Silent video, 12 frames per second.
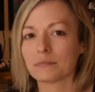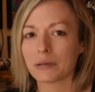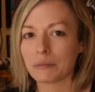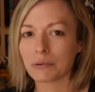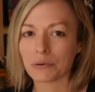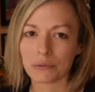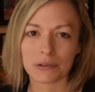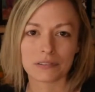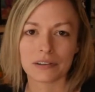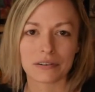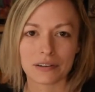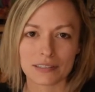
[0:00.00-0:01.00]
people will
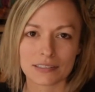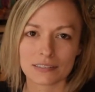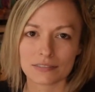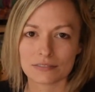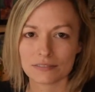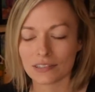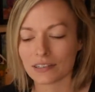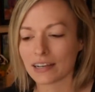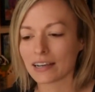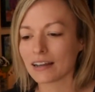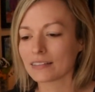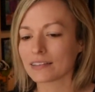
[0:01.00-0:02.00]
notice
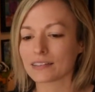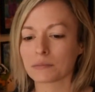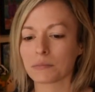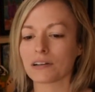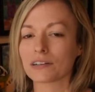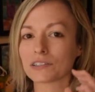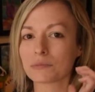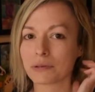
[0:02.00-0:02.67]
looking at this plush,